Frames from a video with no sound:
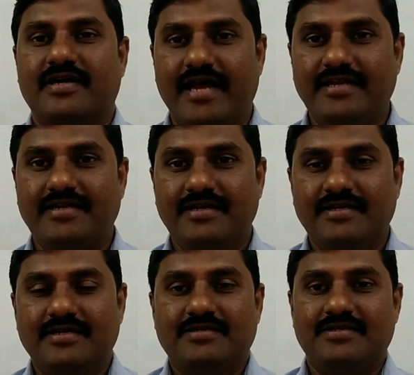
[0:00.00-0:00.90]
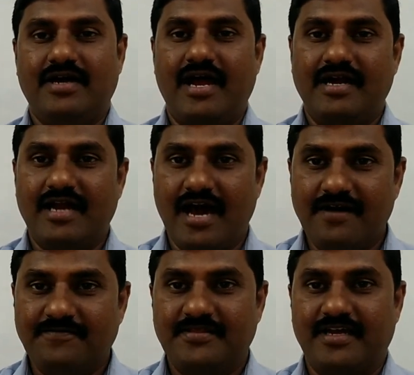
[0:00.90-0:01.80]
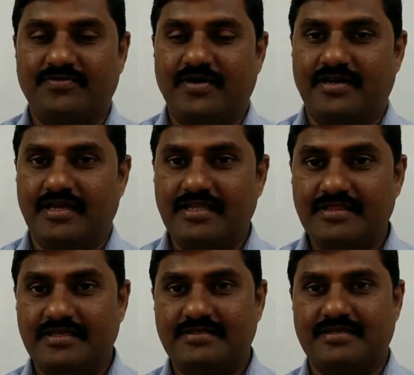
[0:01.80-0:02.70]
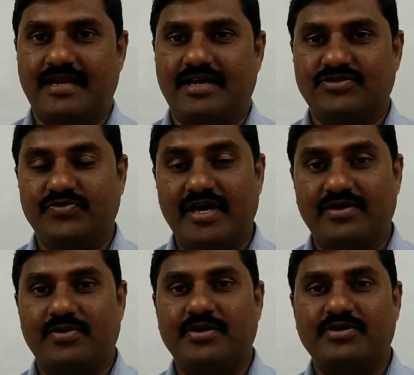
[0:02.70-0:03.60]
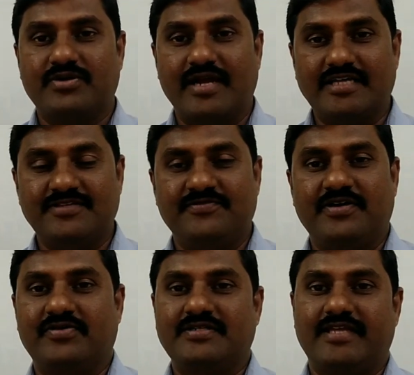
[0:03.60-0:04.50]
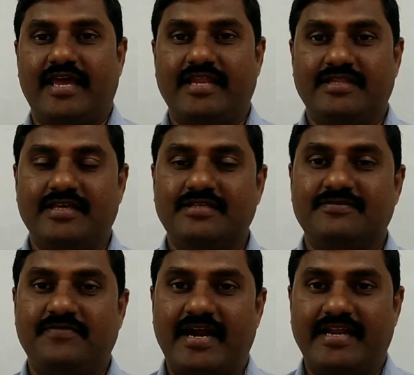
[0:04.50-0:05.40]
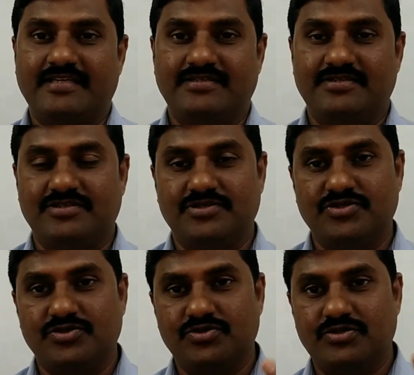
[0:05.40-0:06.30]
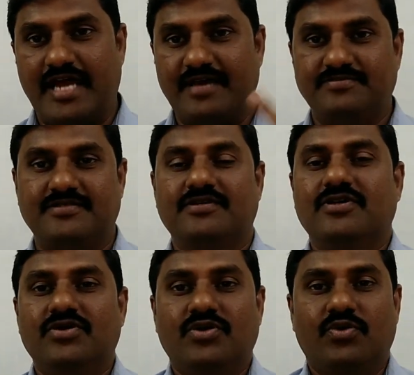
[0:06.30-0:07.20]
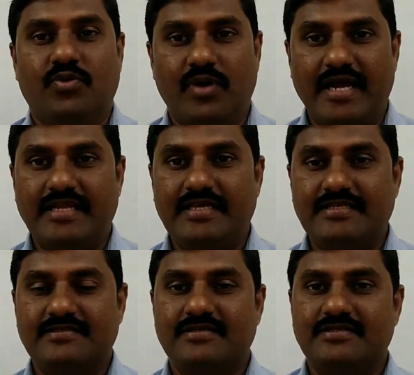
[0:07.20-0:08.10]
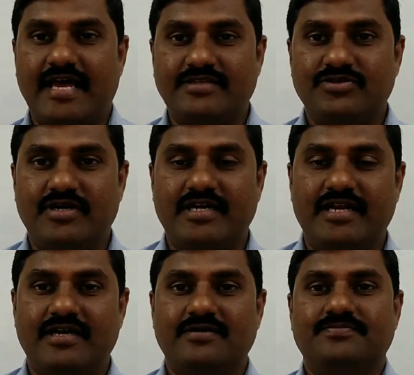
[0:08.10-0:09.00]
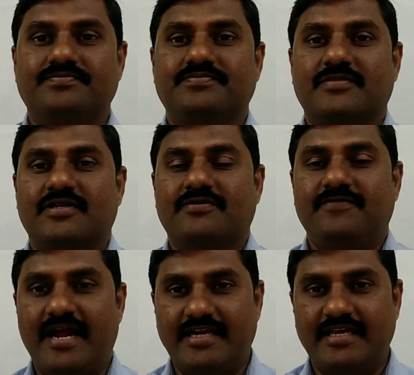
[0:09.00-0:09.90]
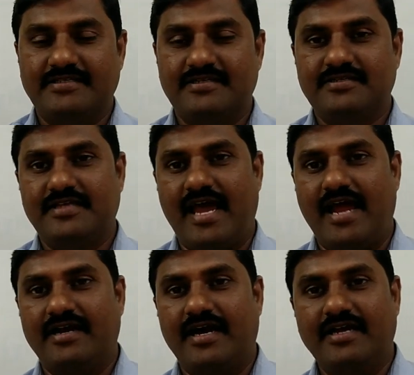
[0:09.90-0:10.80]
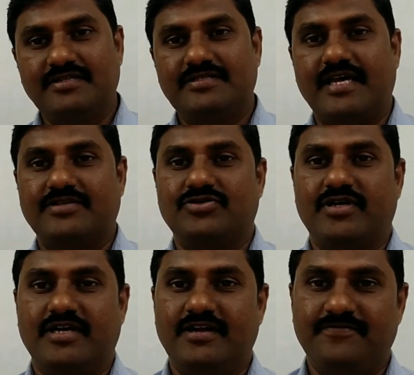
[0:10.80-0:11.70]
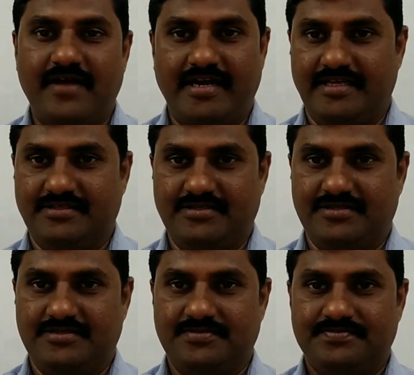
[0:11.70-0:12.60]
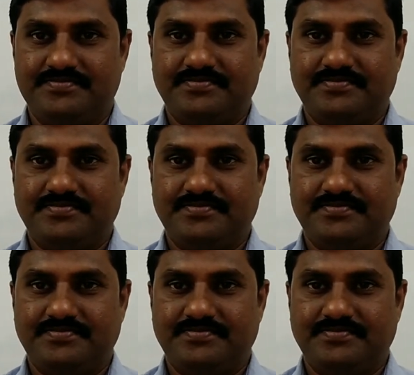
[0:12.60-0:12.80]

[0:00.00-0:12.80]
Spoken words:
right? So and after that one, in this class we are going to classify once again these fatty acids into two types. One is saturated fatty acids and unsaturated fatty acids,